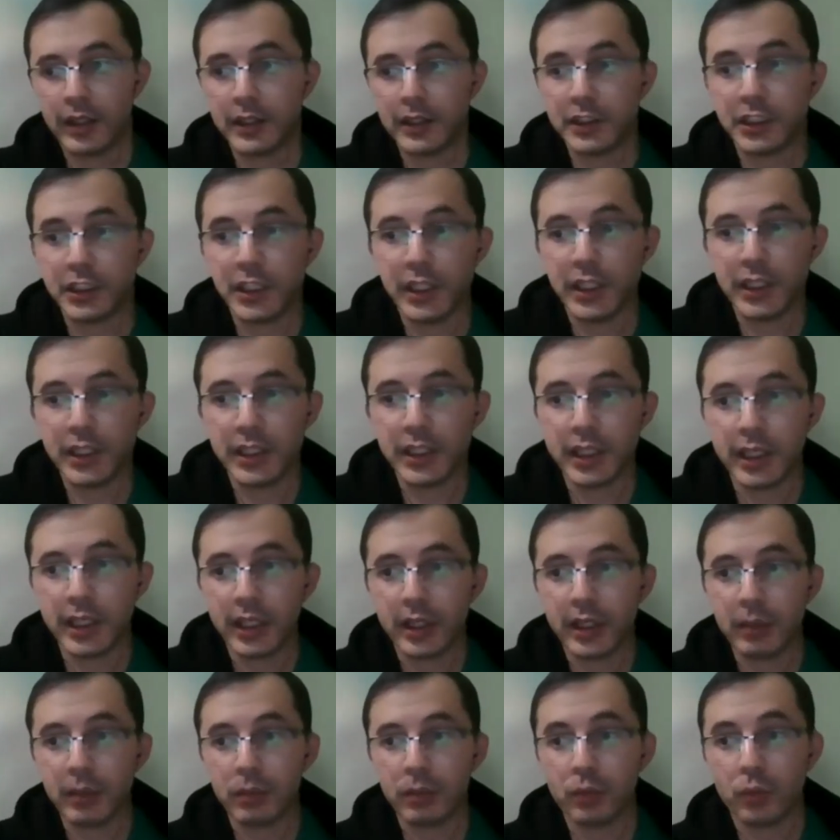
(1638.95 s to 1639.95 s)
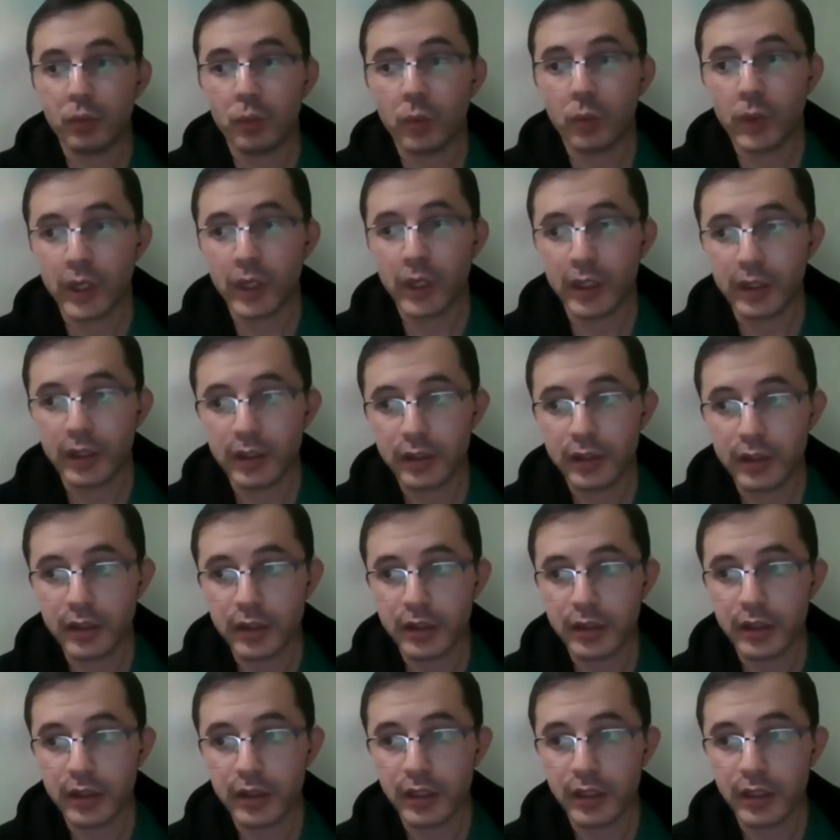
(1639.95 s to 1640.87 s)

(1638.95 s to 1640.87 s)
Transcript: She came with